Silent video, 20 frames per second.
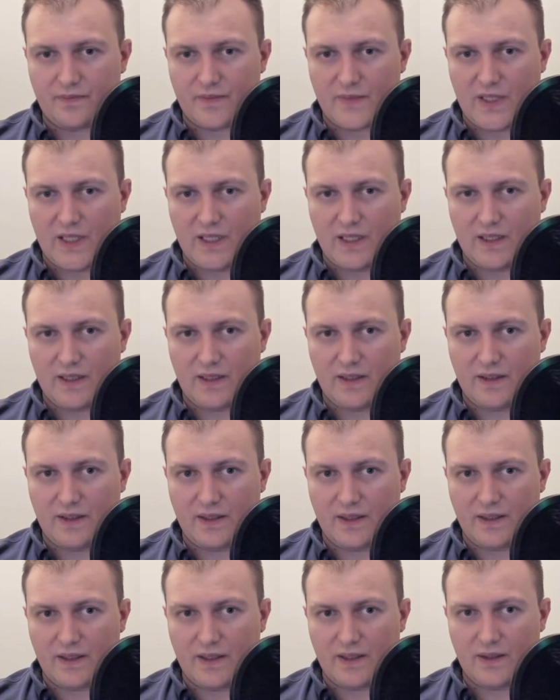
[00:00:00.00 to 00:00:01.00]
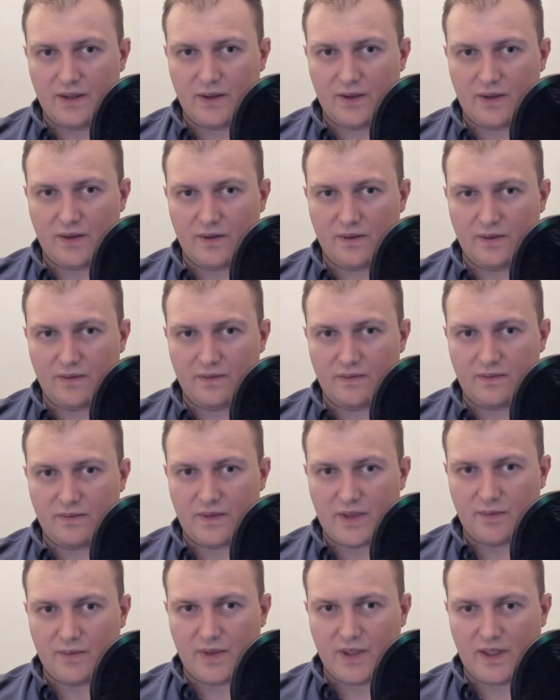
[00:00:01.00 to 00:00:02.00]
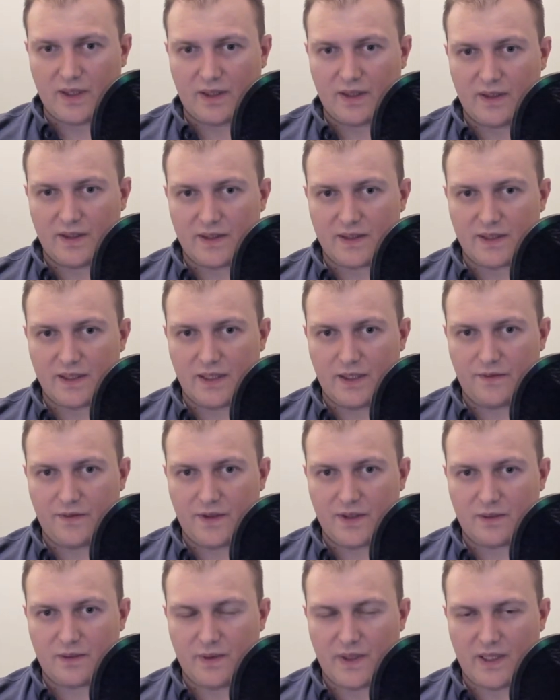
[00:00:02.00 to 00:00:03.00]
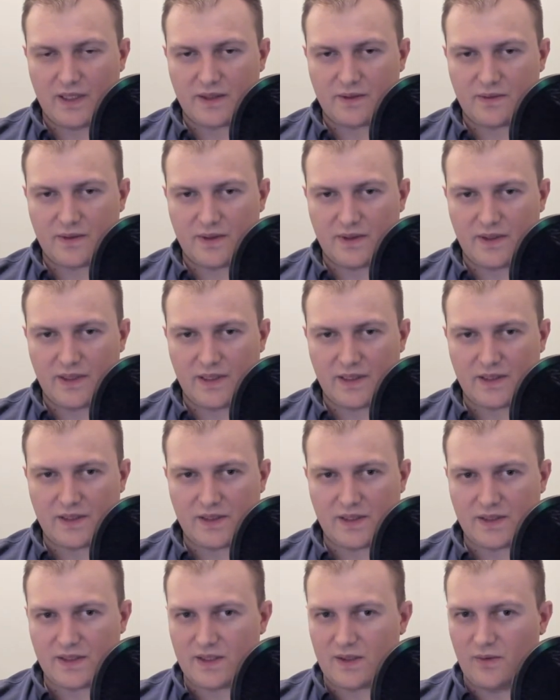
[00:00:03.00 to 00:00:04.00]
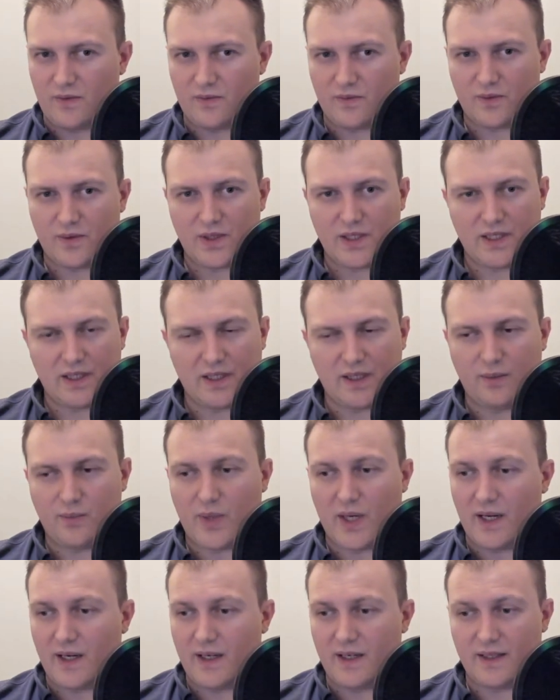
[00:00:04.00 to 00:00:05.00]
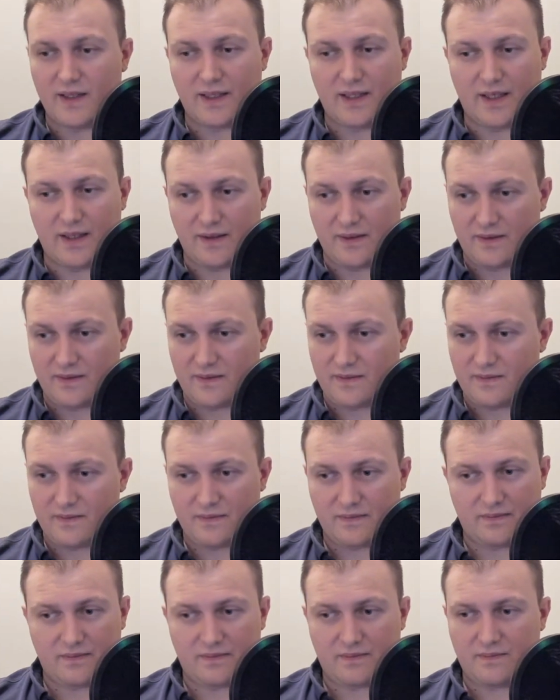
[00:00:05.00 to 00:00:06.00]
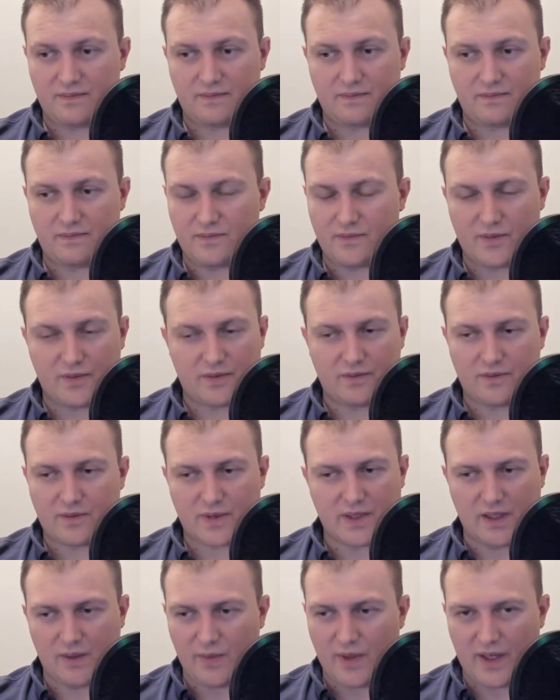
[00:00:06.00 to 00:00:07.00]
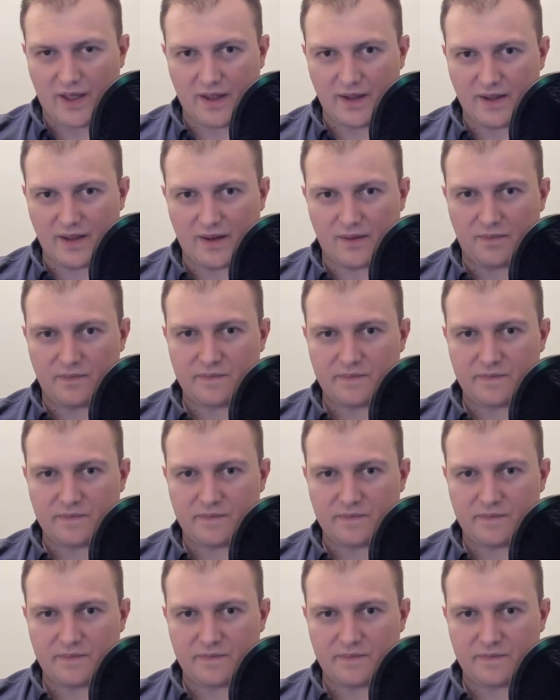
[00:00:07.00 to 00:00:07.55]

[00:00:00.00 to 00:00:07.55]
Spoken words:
And no, I'm not going to save this password. That's just a really bad idea. Really bad idea.